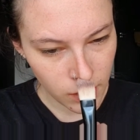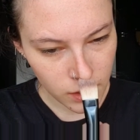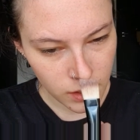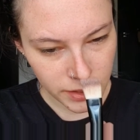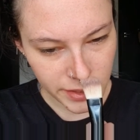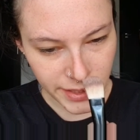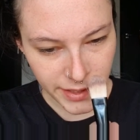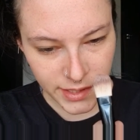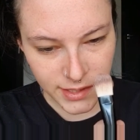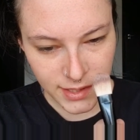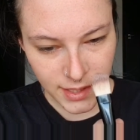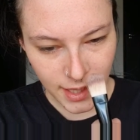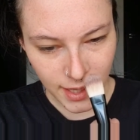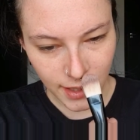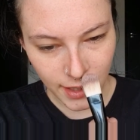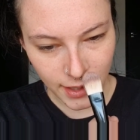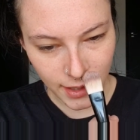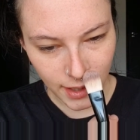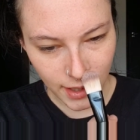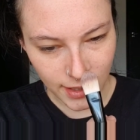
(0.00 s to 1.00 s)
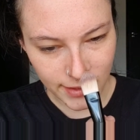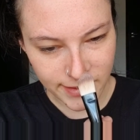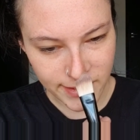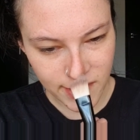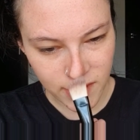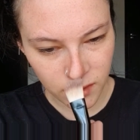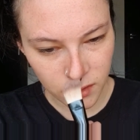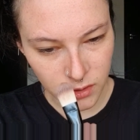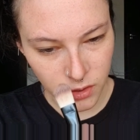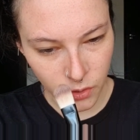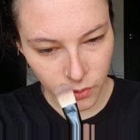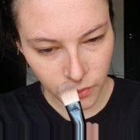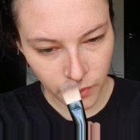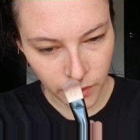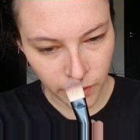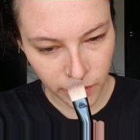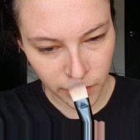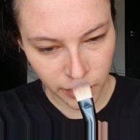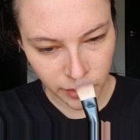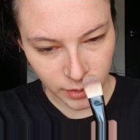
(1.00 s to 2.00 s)
To this day, I still don't
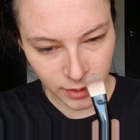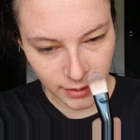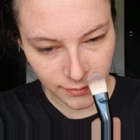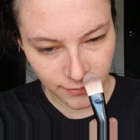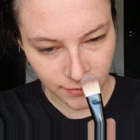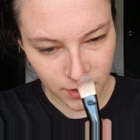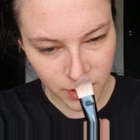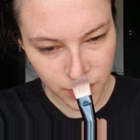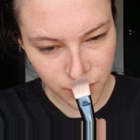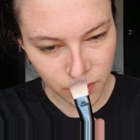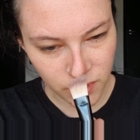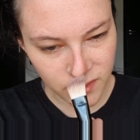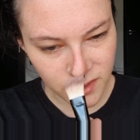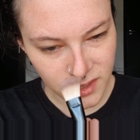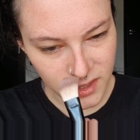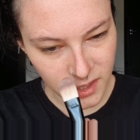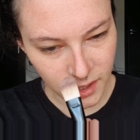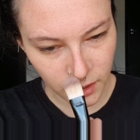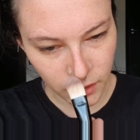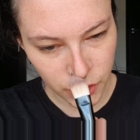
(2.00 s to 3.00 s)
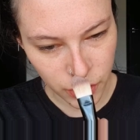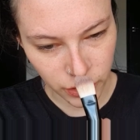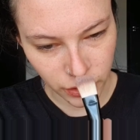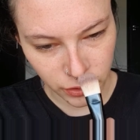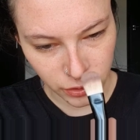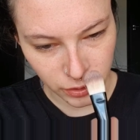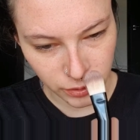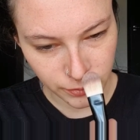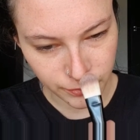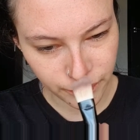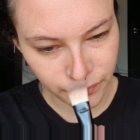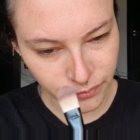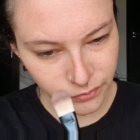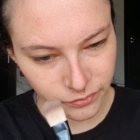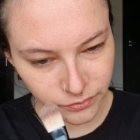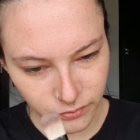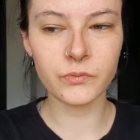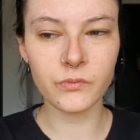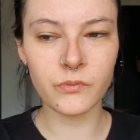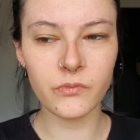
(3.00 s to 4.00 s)
know if this was intentional.
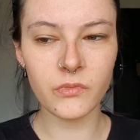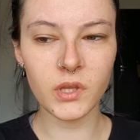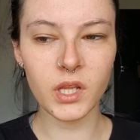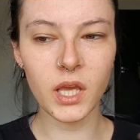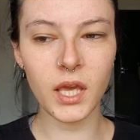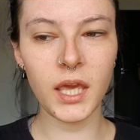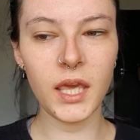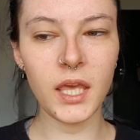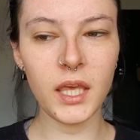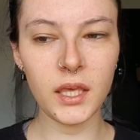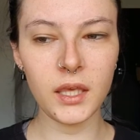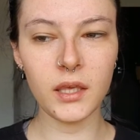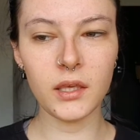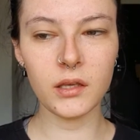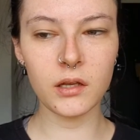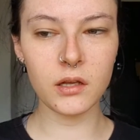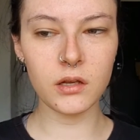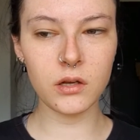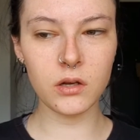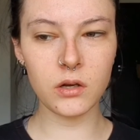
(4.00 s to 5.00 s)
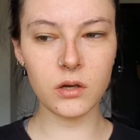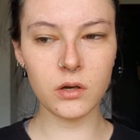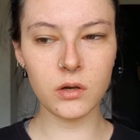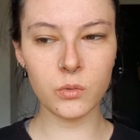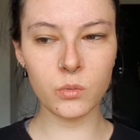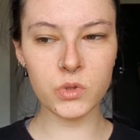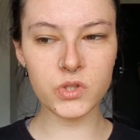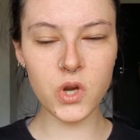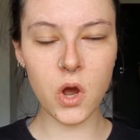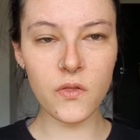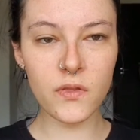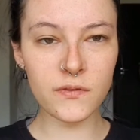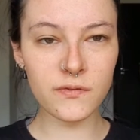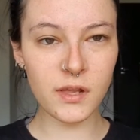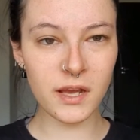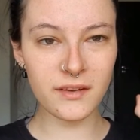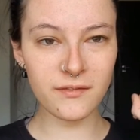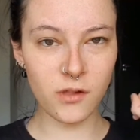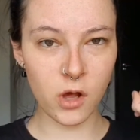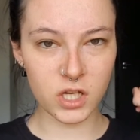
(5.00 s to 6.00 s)
He was on the
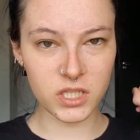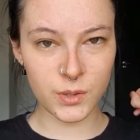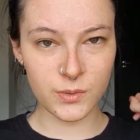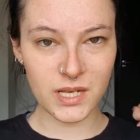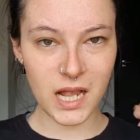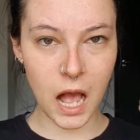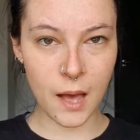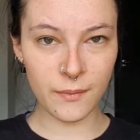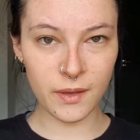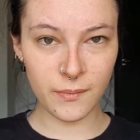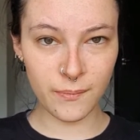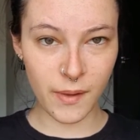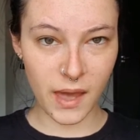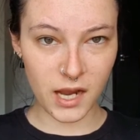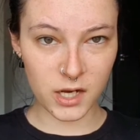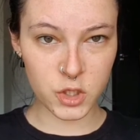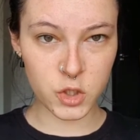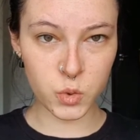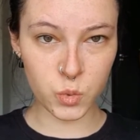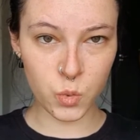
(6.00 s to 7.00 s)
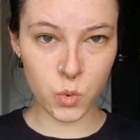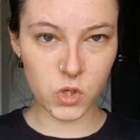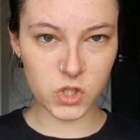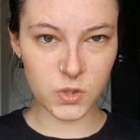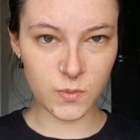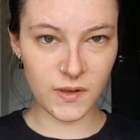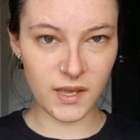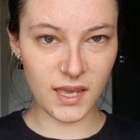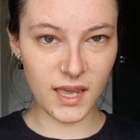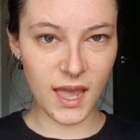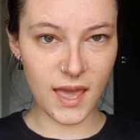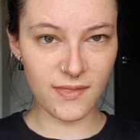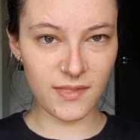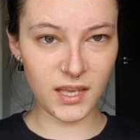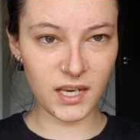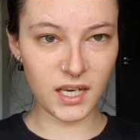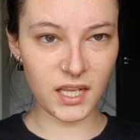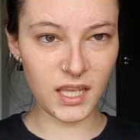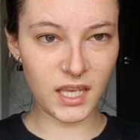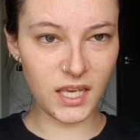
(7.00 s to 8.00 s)
flying fox, he was coming back towards me, and
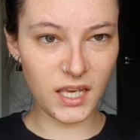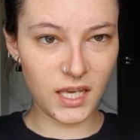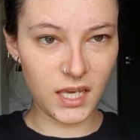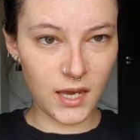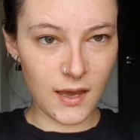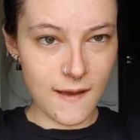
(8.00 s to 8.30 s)
then he